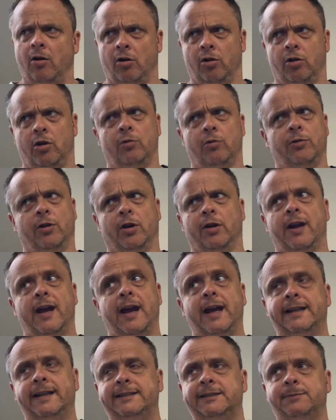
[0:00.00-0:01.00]
Although not
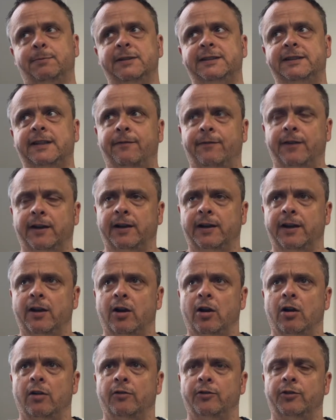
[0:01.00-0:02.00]
as
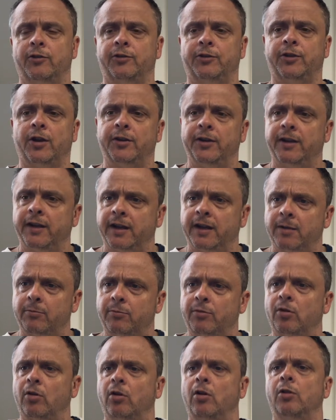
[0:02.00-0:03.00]
specifically on studying
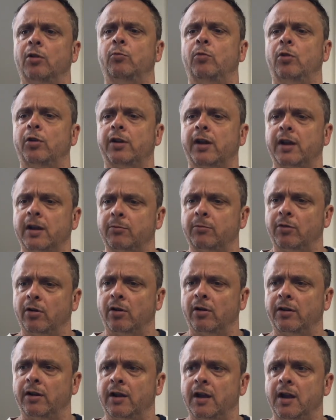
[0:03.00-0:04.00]
abroad, working
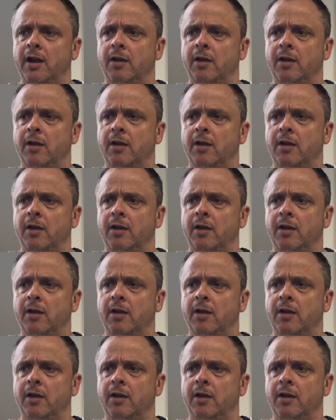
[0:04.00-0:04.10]
abroad.